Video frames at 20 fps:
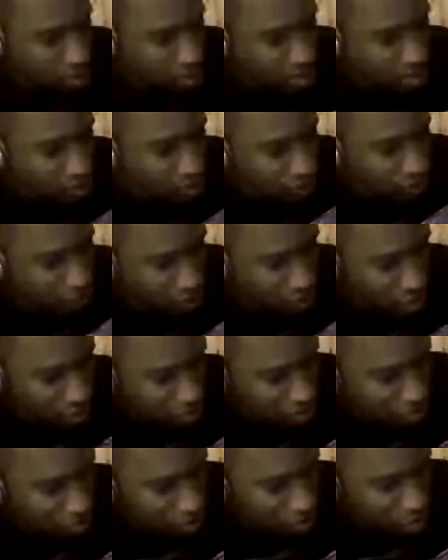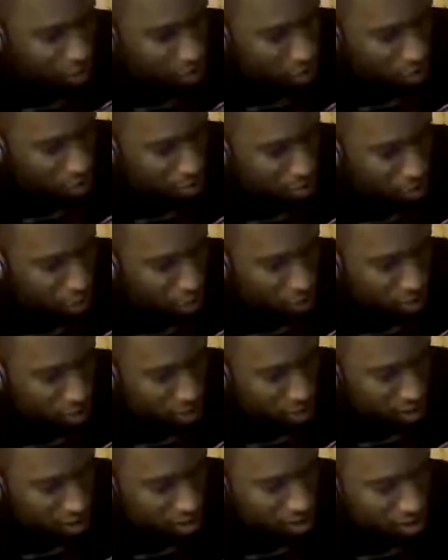it comes to maneuvering
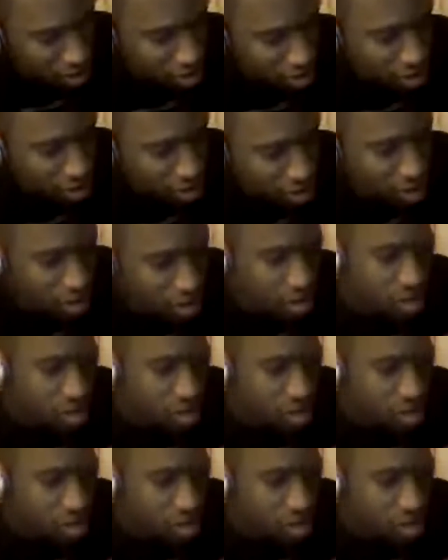between buildings.